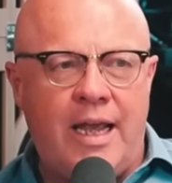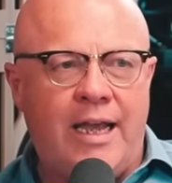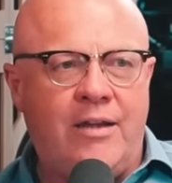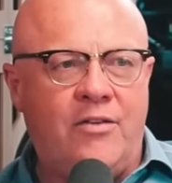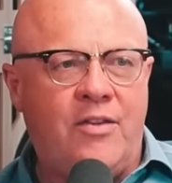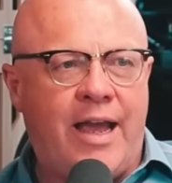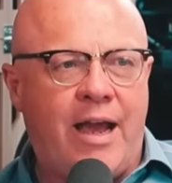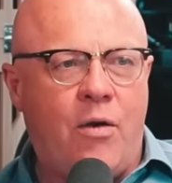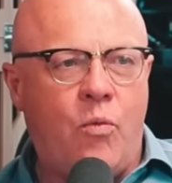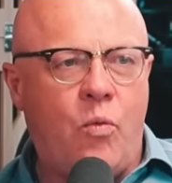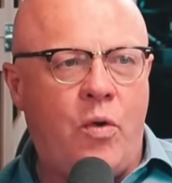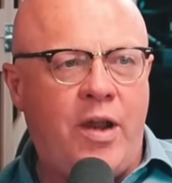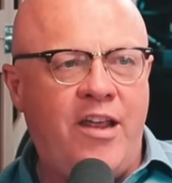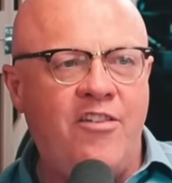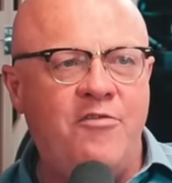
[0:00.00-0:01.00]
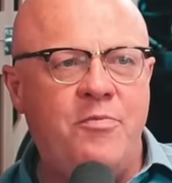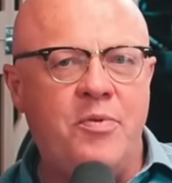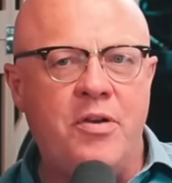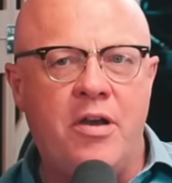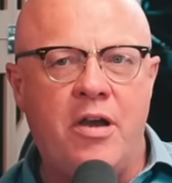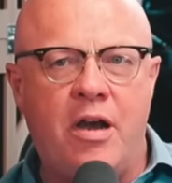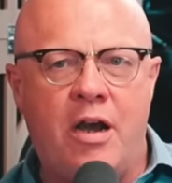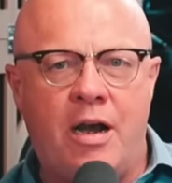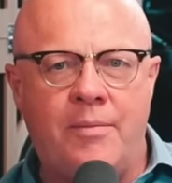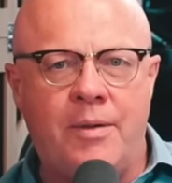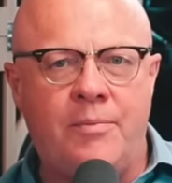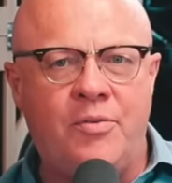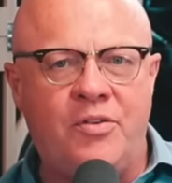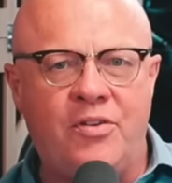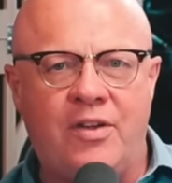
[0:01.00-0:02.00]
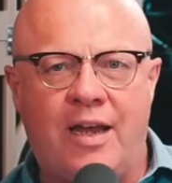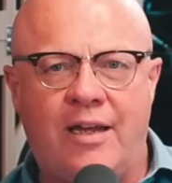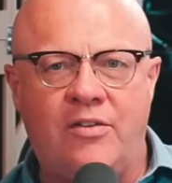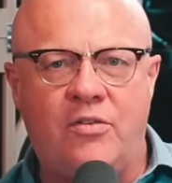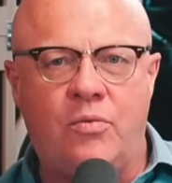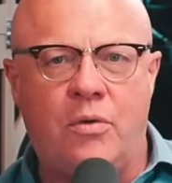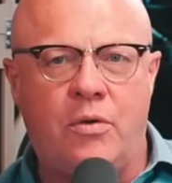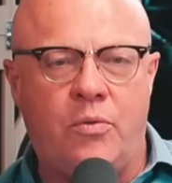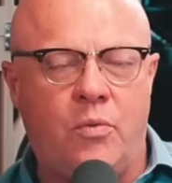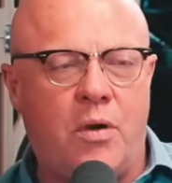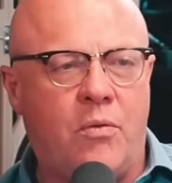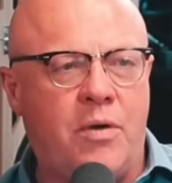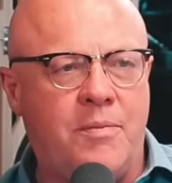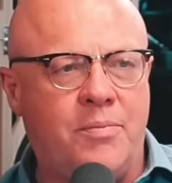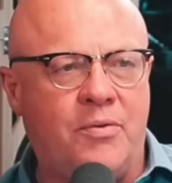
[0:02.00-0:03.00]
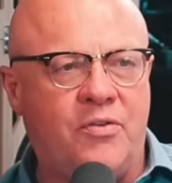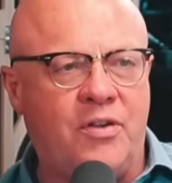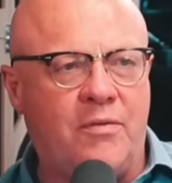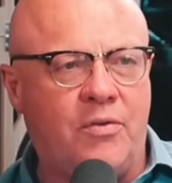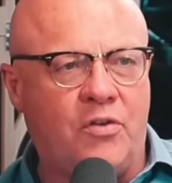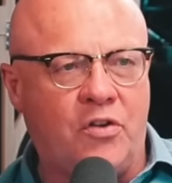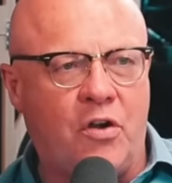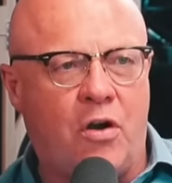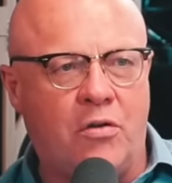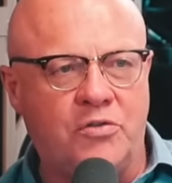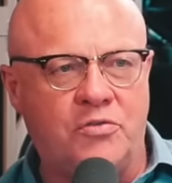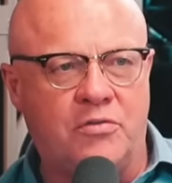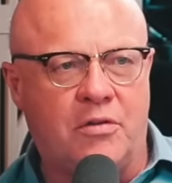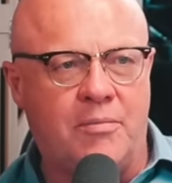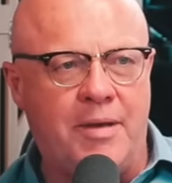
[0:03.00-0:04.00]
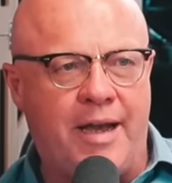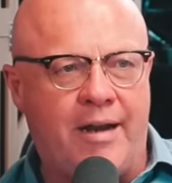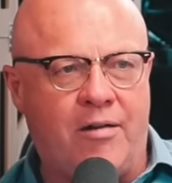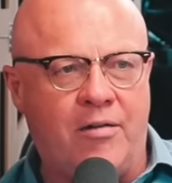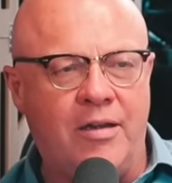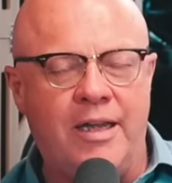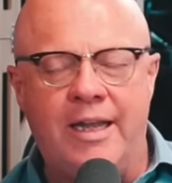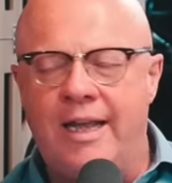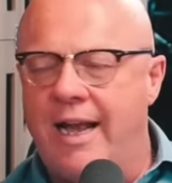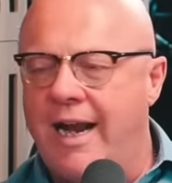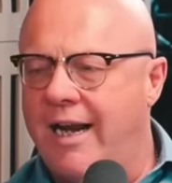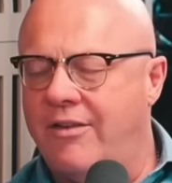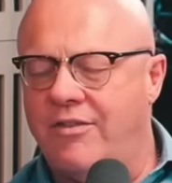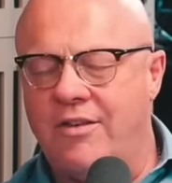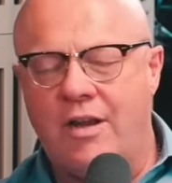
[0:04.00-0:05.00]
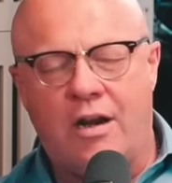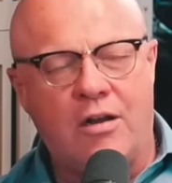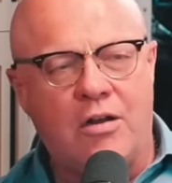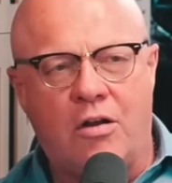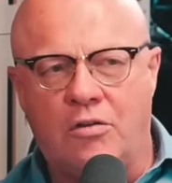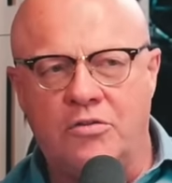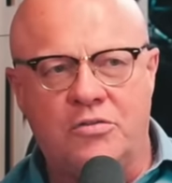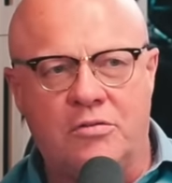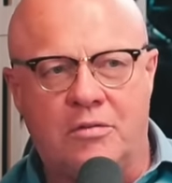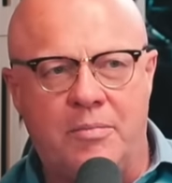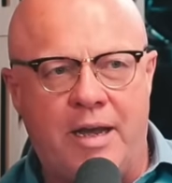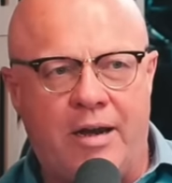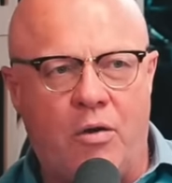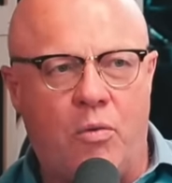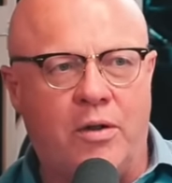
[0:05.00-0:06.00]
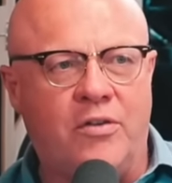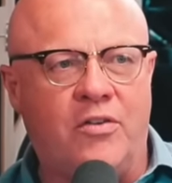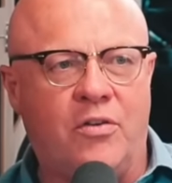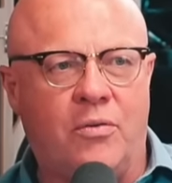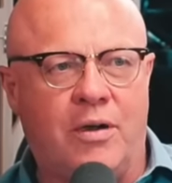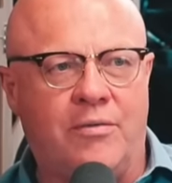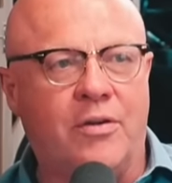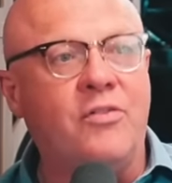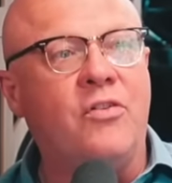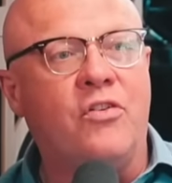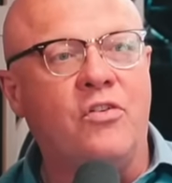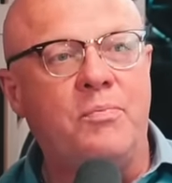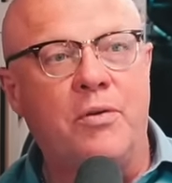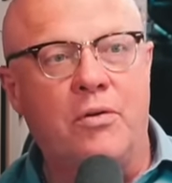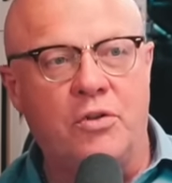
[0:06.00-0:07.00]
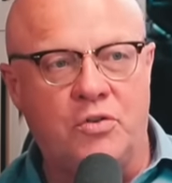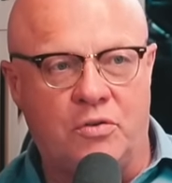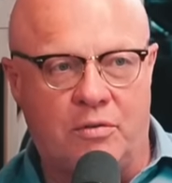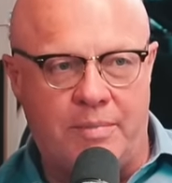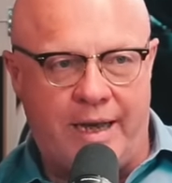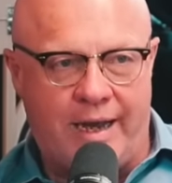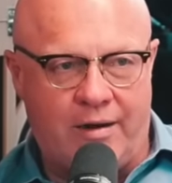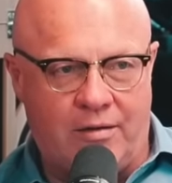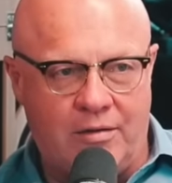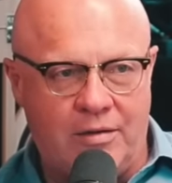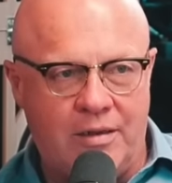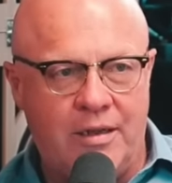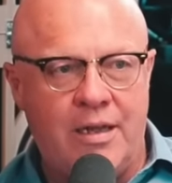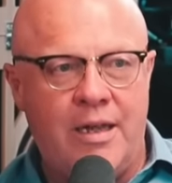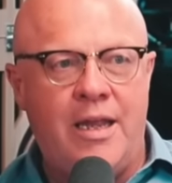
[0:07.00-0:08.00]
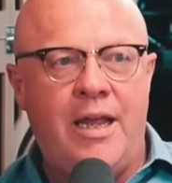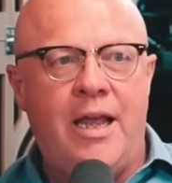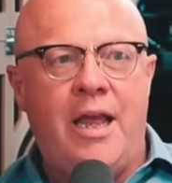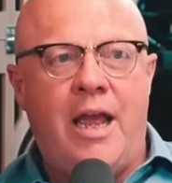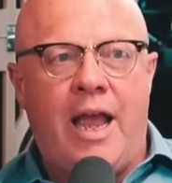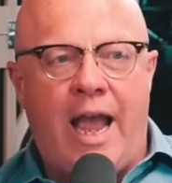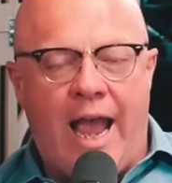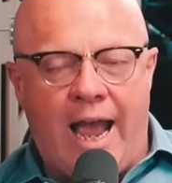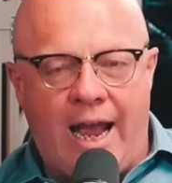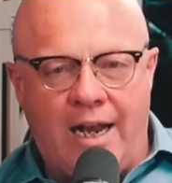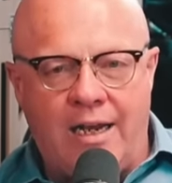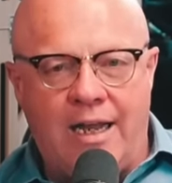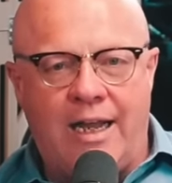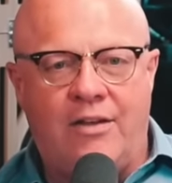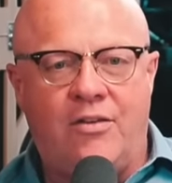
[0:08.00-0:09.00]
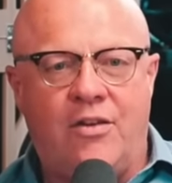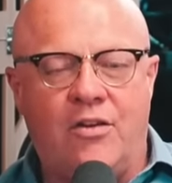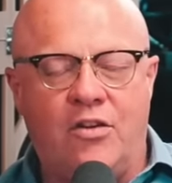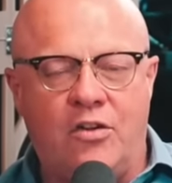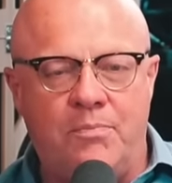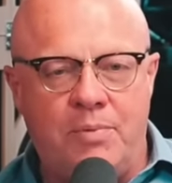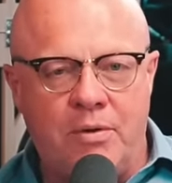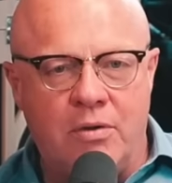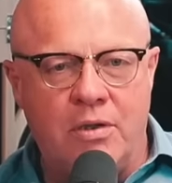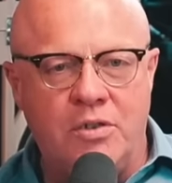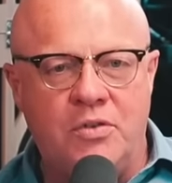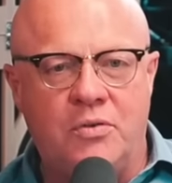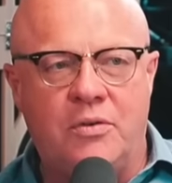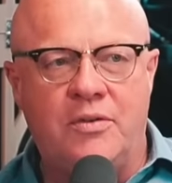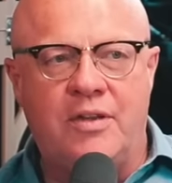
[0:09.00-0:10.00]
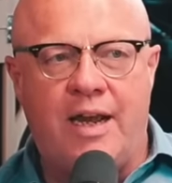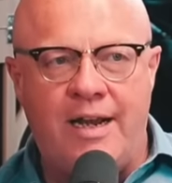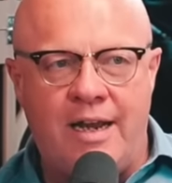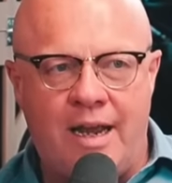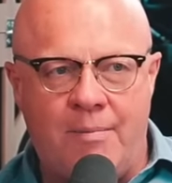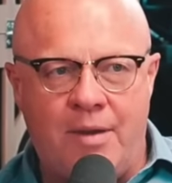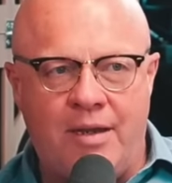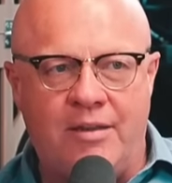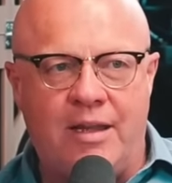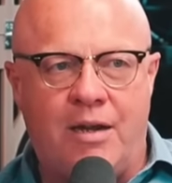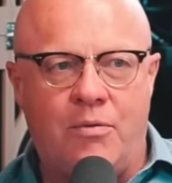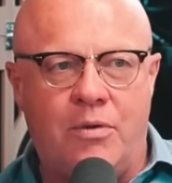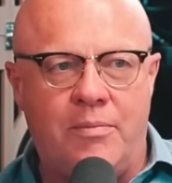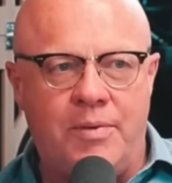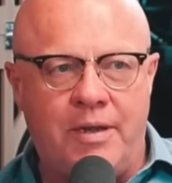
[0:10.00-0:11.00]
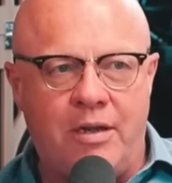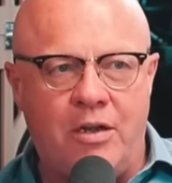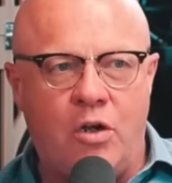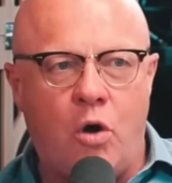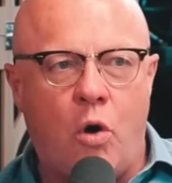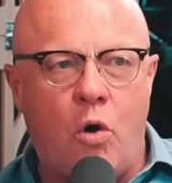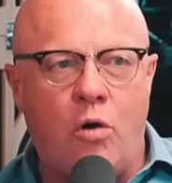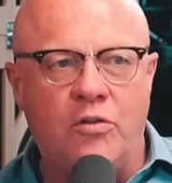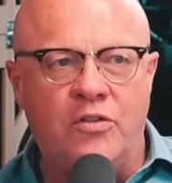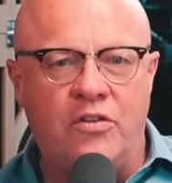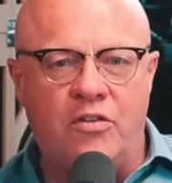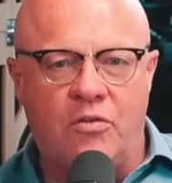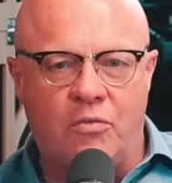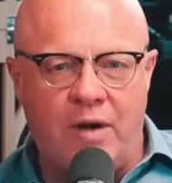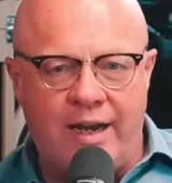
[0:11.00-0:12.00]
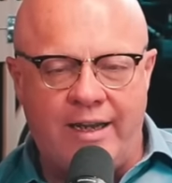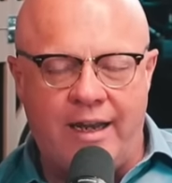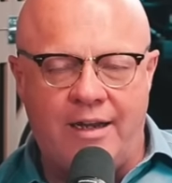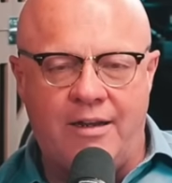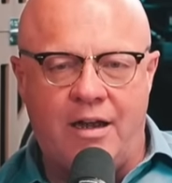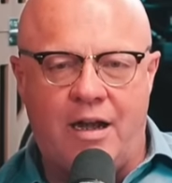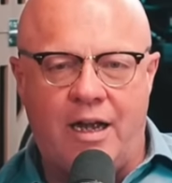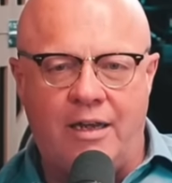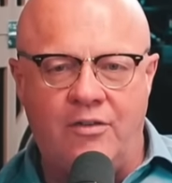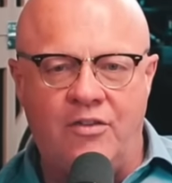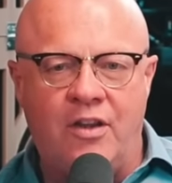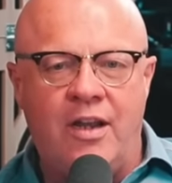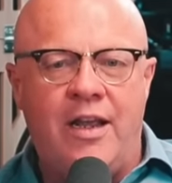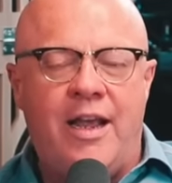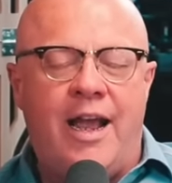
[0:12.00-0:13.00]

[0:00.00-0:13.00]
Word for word: is that we've become obsessed with what we perceive as a cultural battle. And it's not a cultural battle whatsoever. It's a spiritual battle. That's good. And it's the spiritual dynamic that we're being called to recognize.